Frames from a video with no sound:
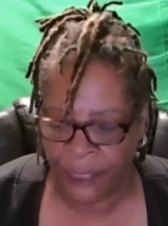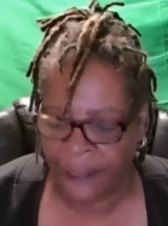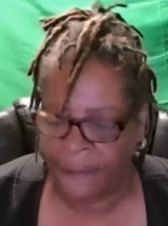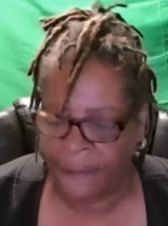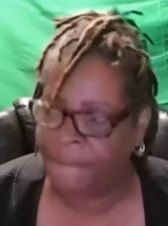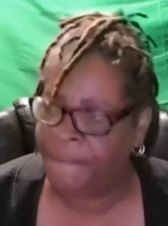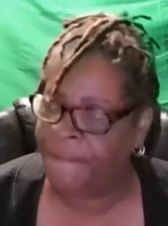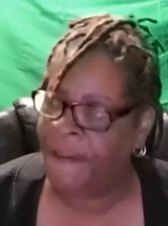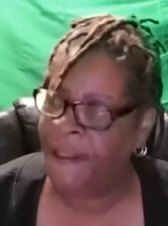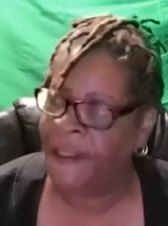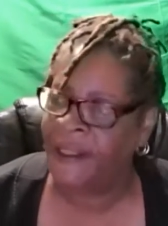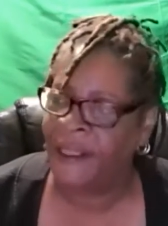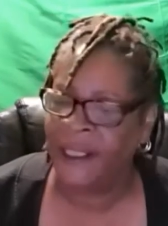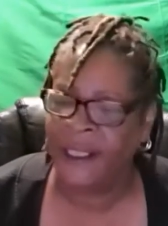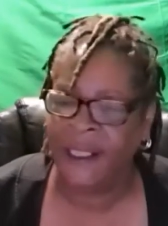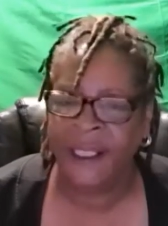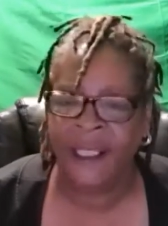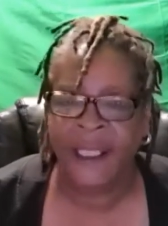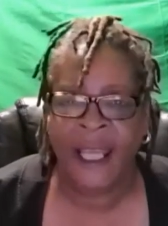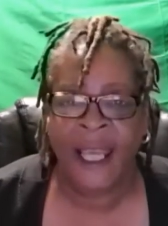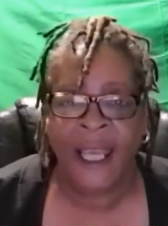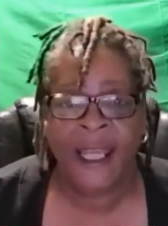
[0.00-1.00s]
and
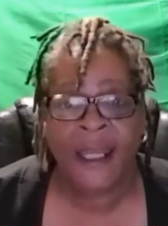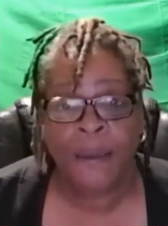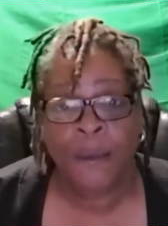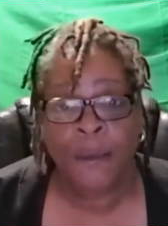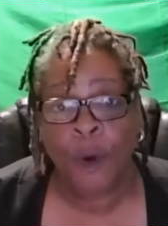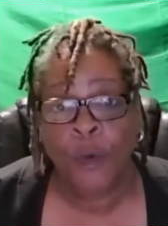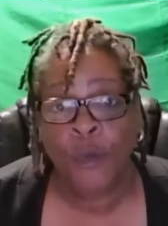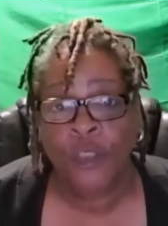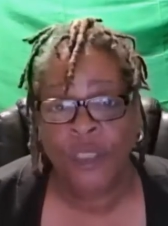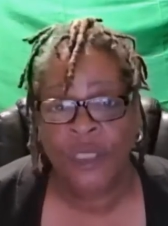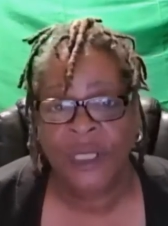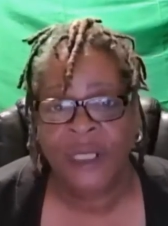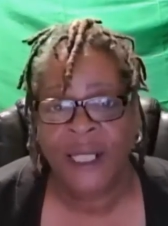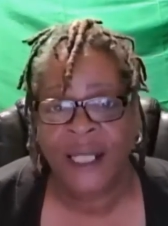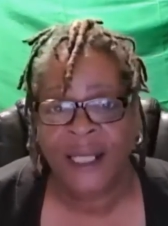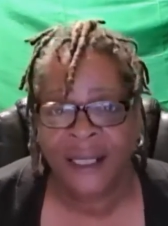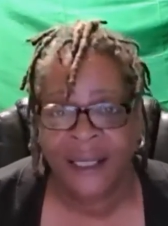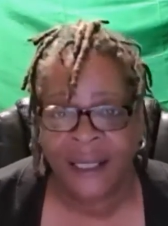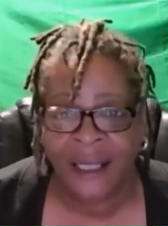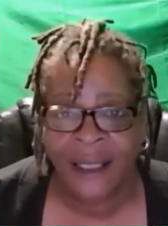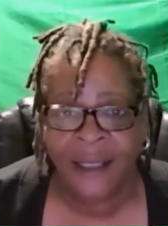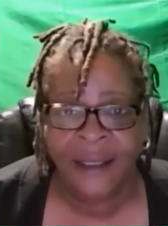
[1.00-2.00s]
physically and emotionally,
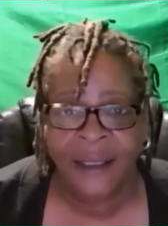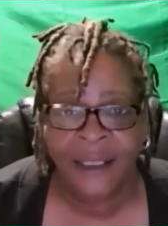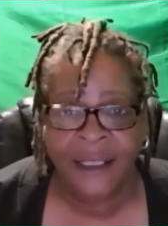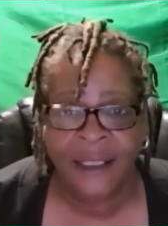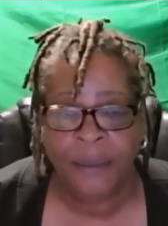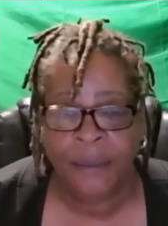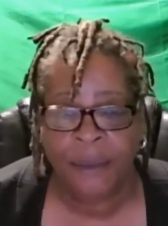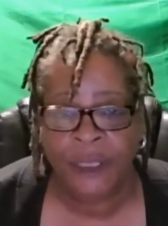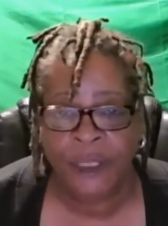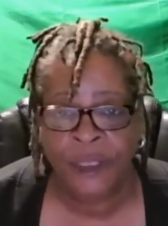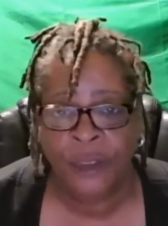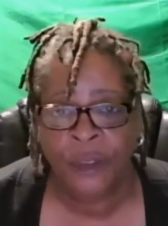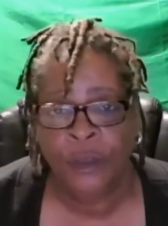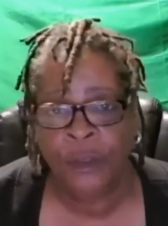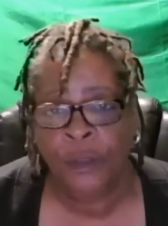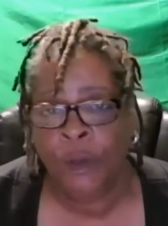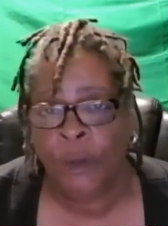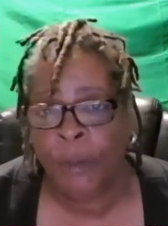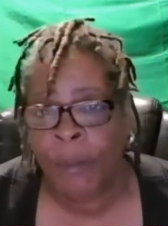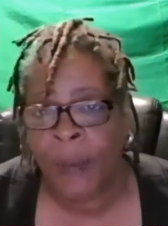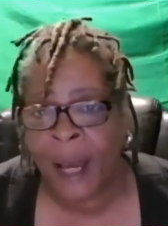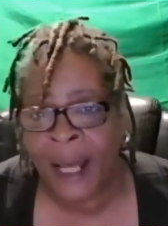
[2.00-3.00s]
that does something to
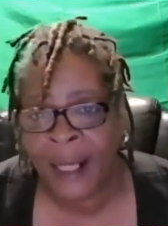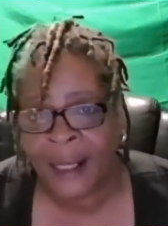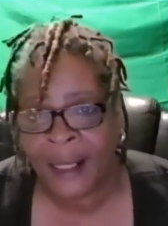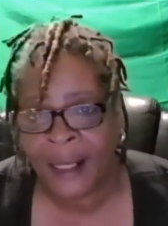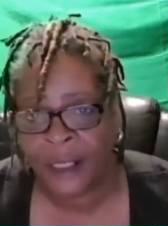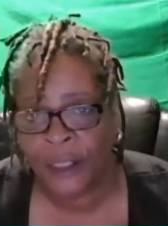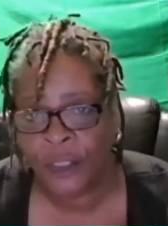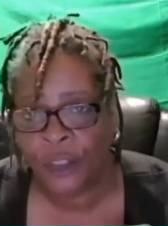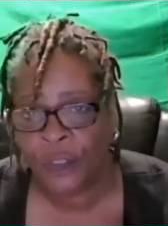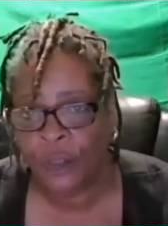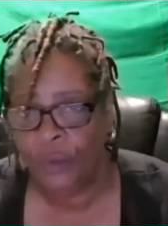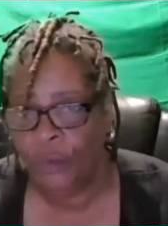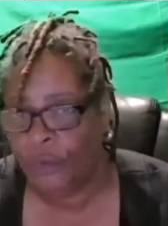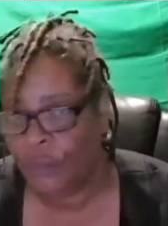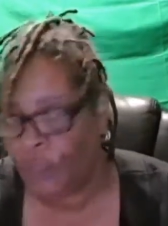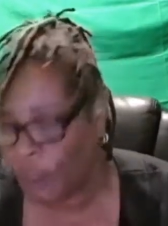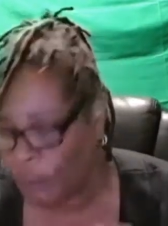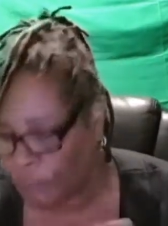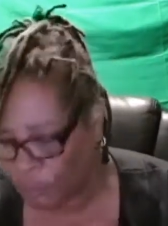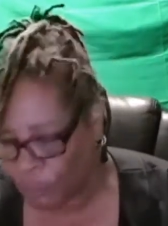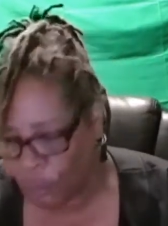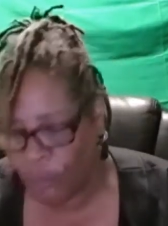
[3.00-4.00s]
your body. It shoots
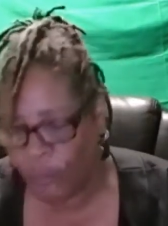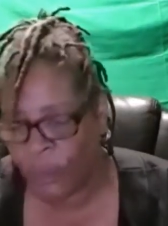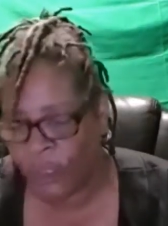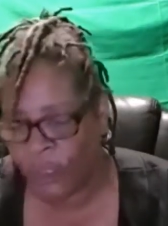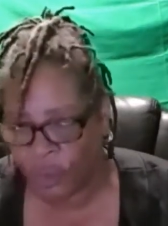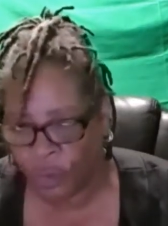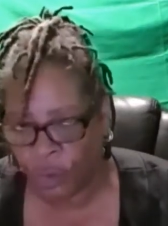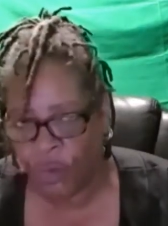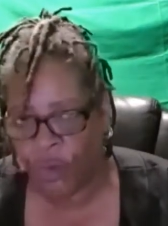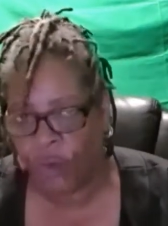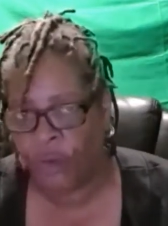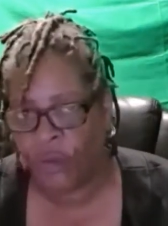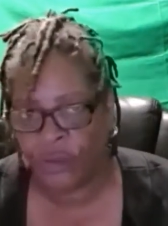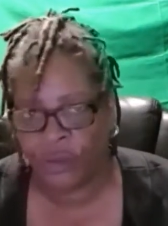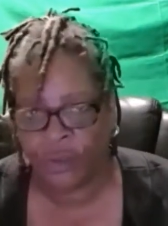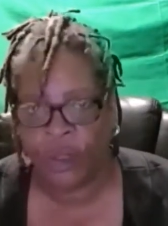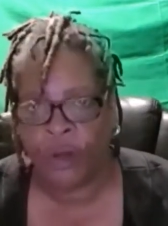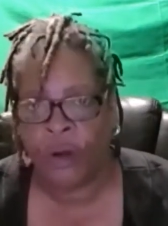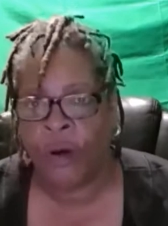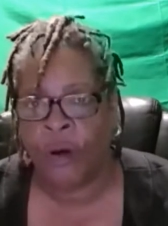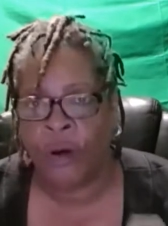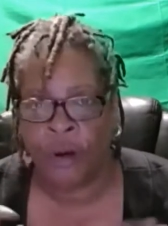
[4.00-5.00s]
off too much
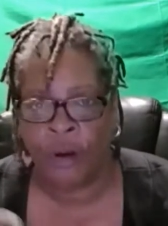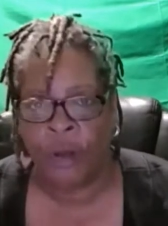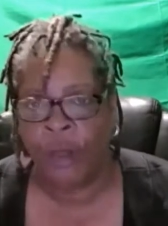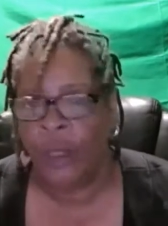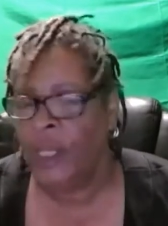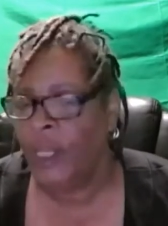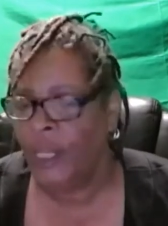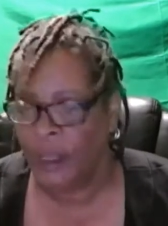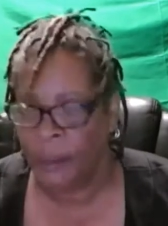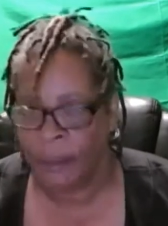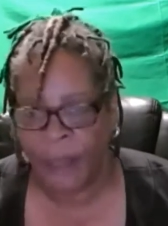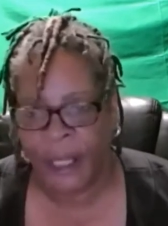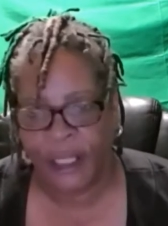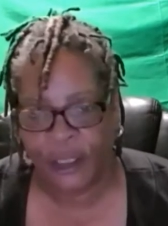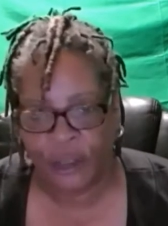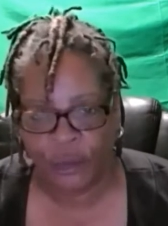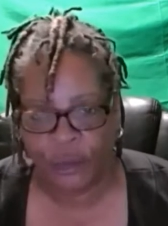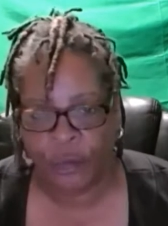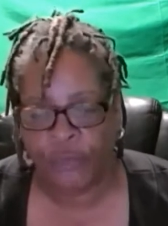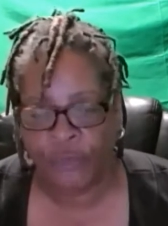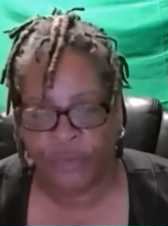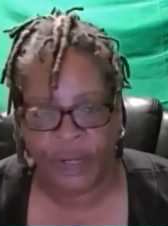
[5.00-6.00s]
cortisol, it
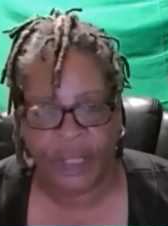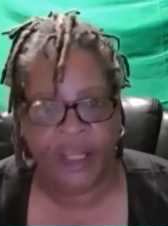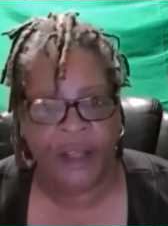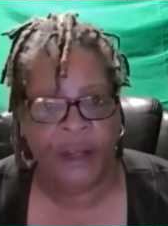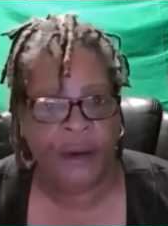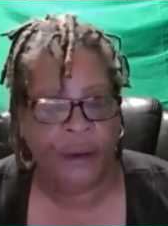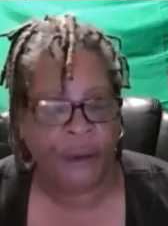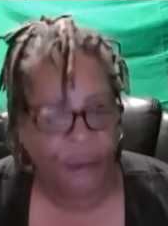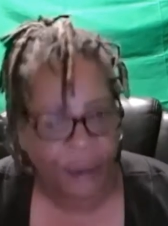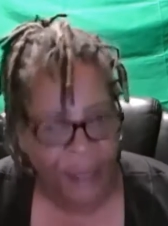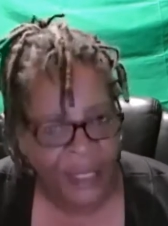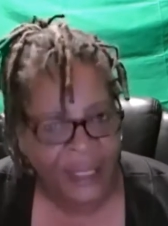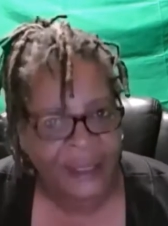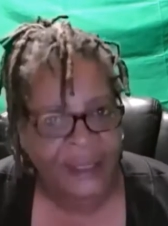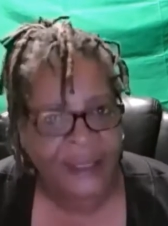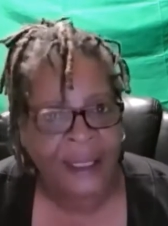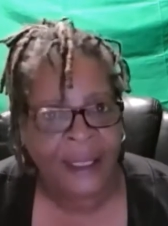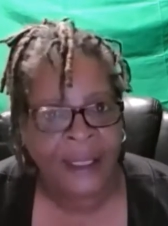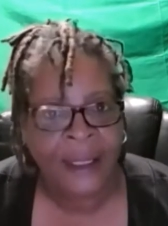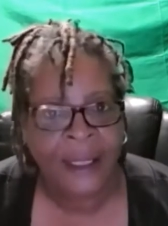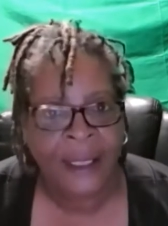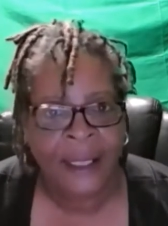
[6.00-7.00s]
makes you freaking
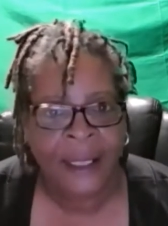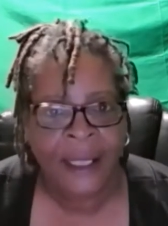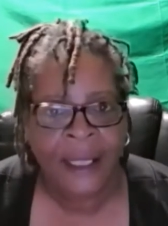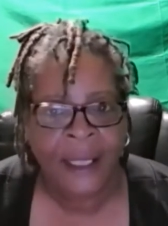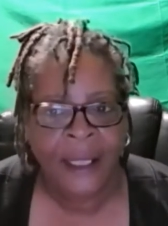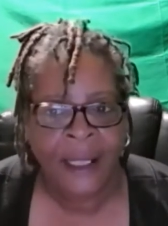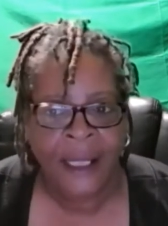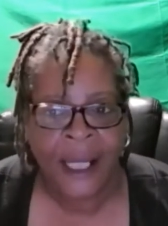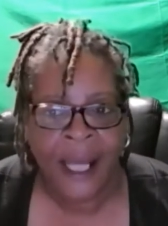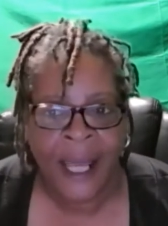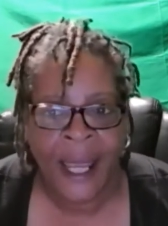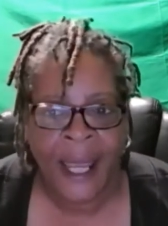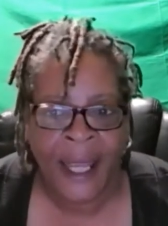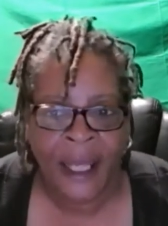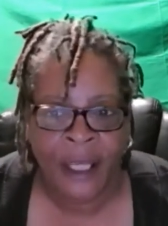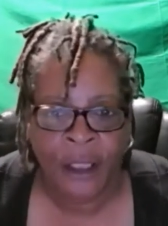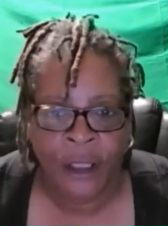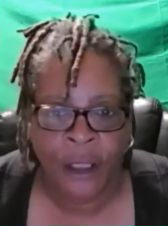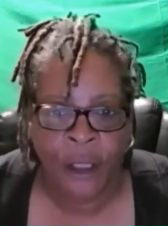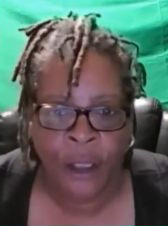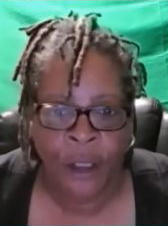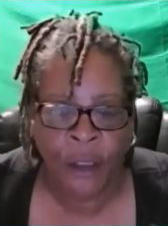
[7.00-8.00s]
crazy.
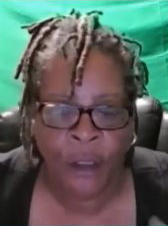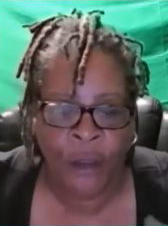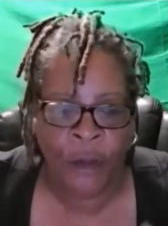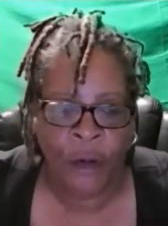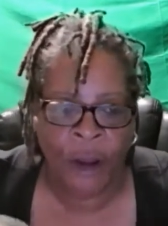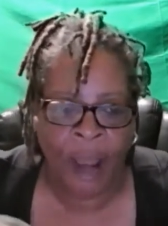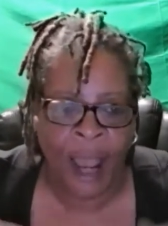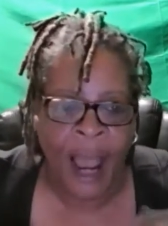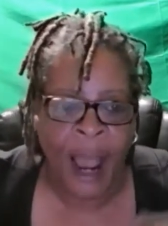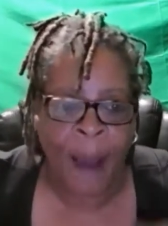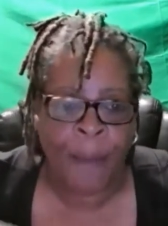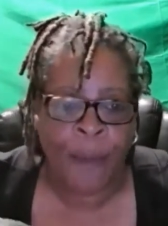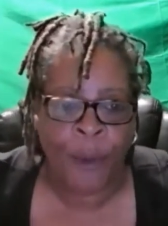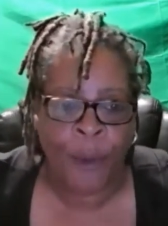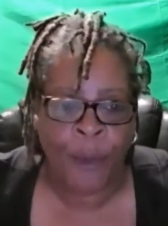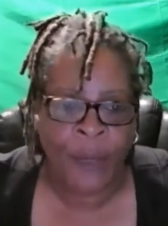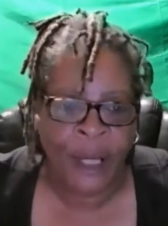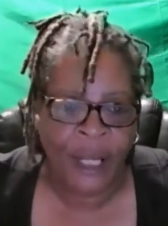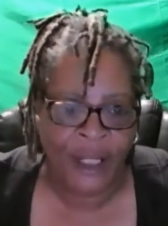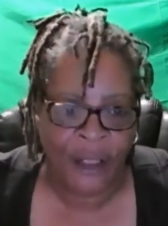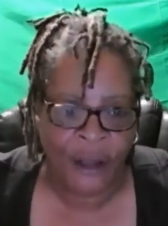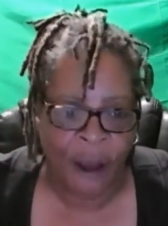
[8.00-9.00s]
And you're
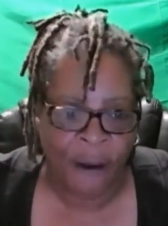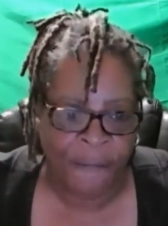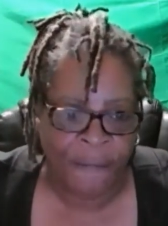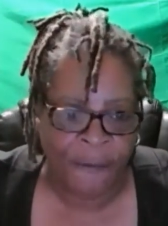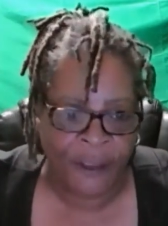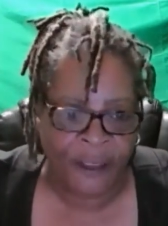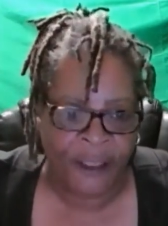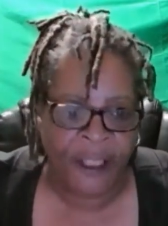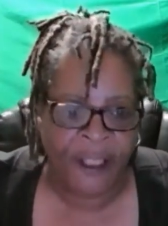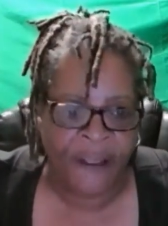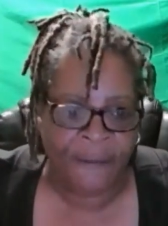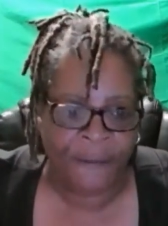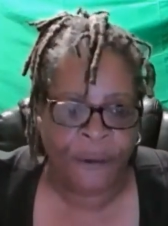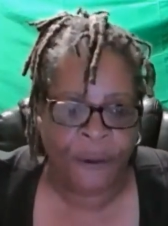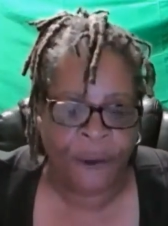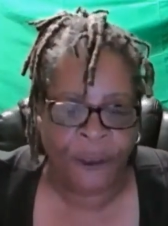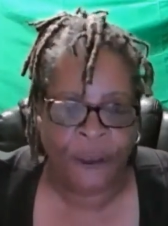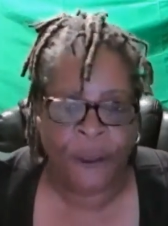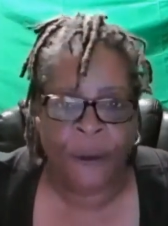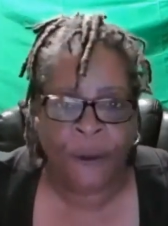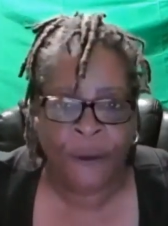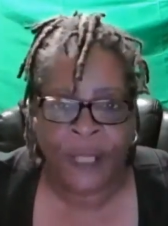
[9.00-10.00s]
operating off a level
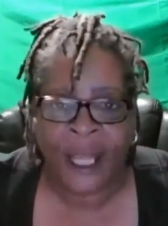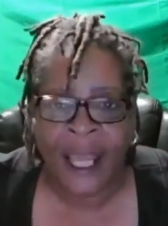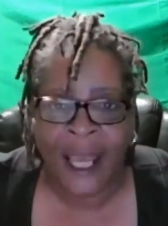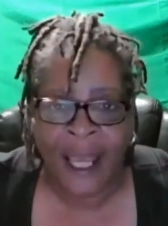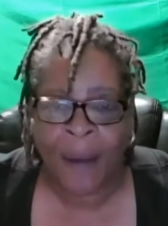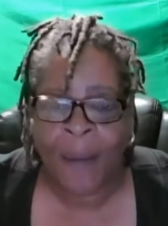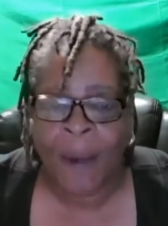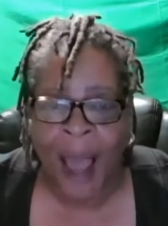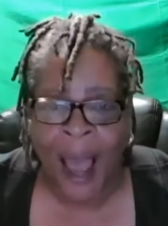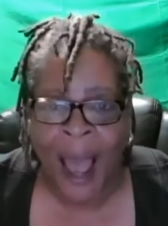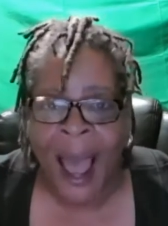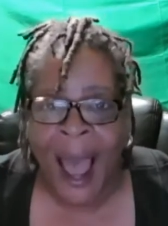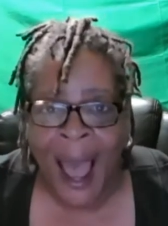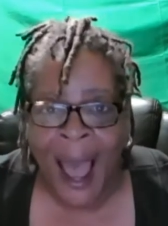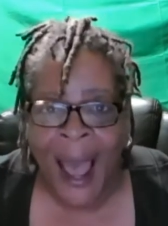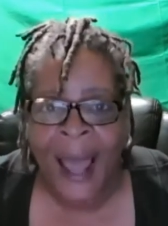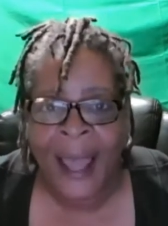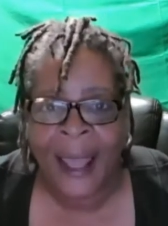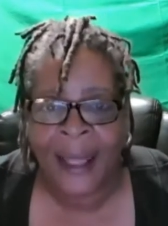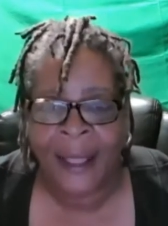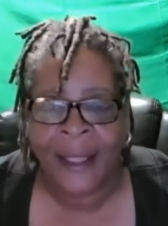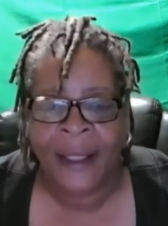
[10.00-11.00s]
so damn
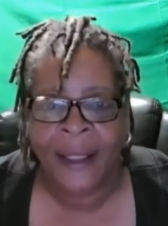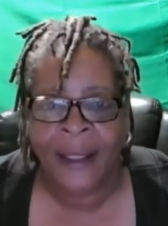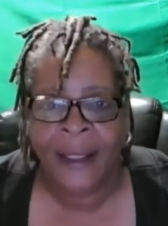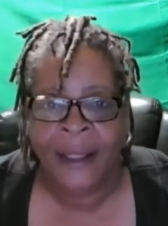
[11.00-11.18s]
high